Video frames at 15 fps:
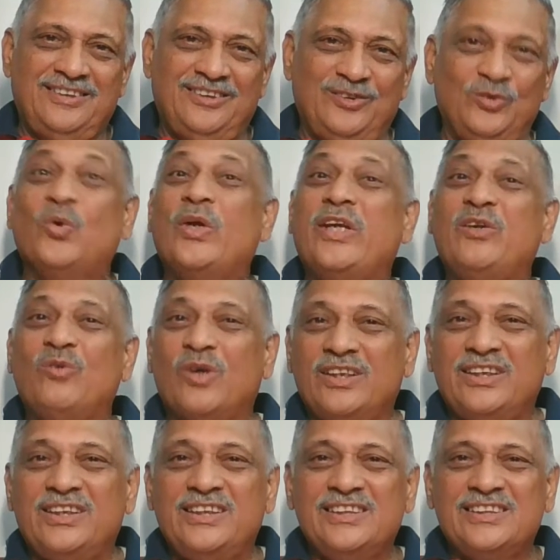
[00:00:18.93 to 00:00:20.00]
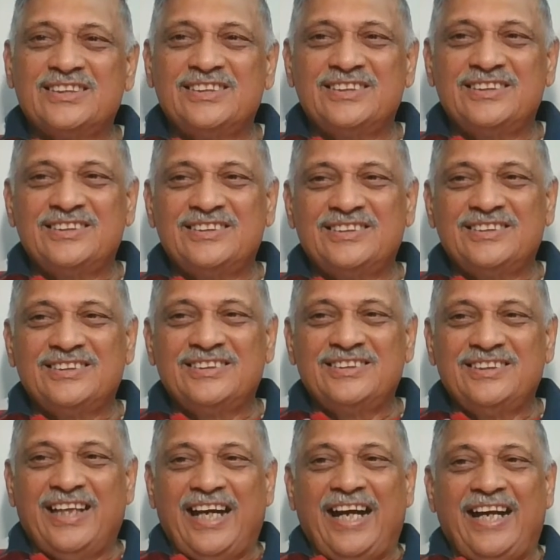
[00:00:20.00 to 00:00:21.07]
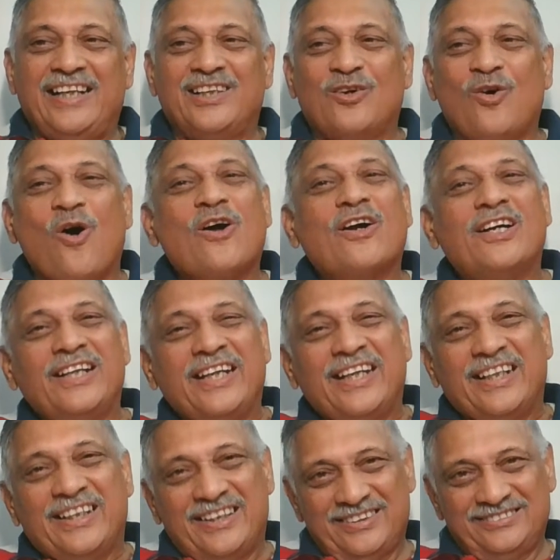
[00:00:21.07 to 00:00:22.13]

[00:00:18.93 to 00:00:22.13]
knowing what it is and conquering it.